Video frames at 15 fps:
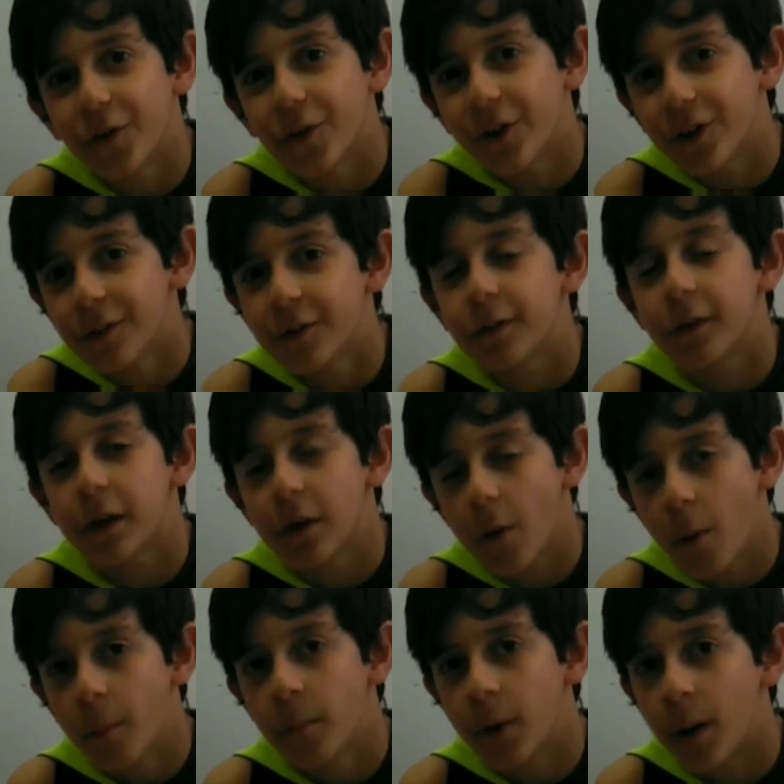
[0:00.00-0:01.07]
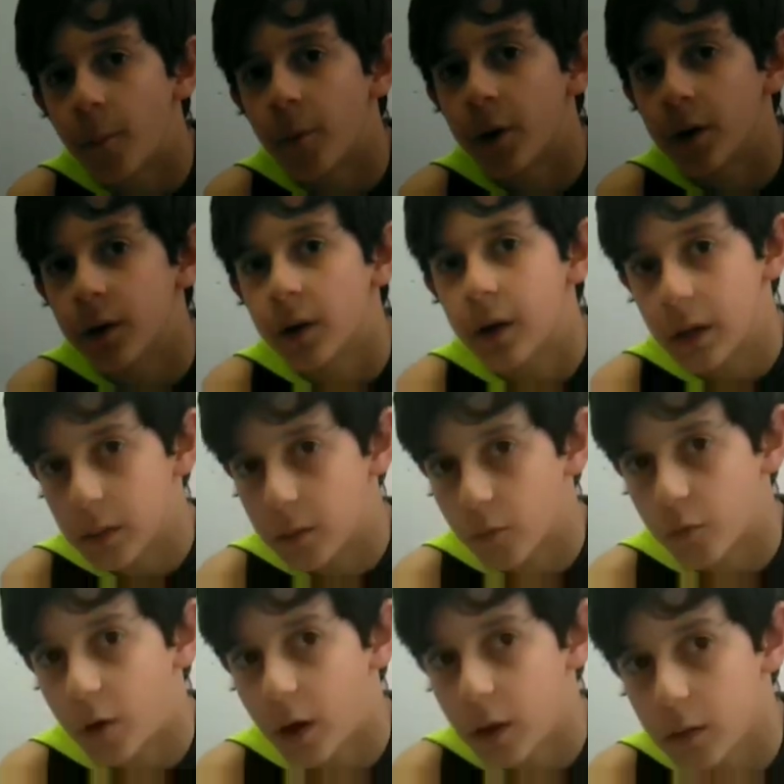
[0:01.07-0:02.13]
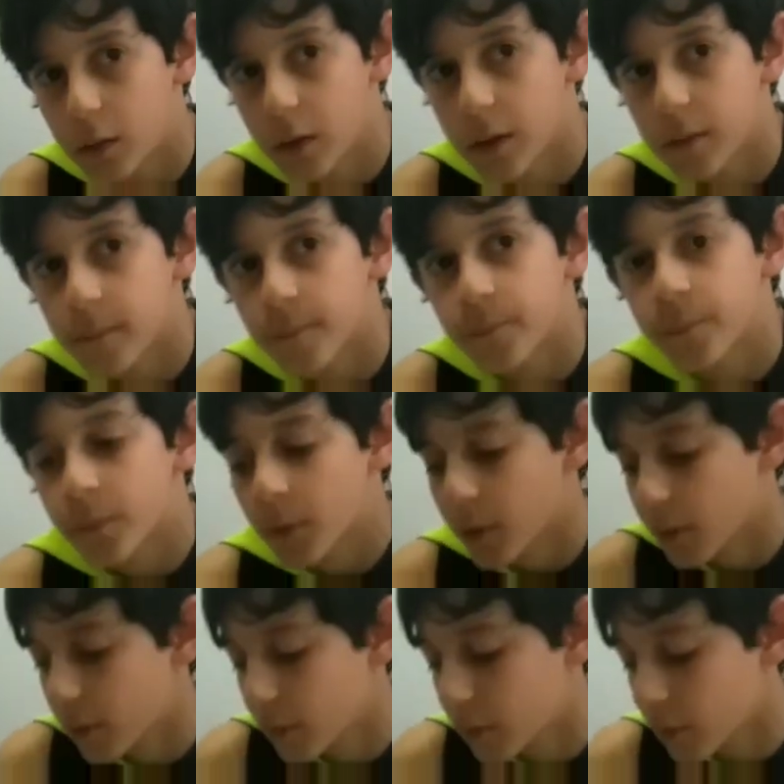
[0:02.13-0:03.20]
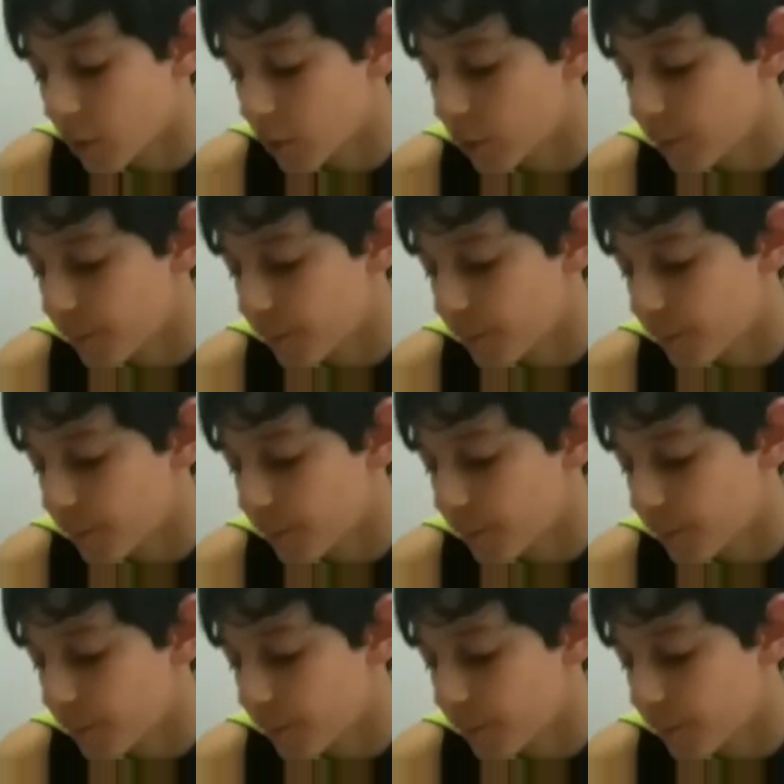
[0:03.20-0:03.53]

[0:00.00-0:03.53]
you can see Omnum when he's crazy. So,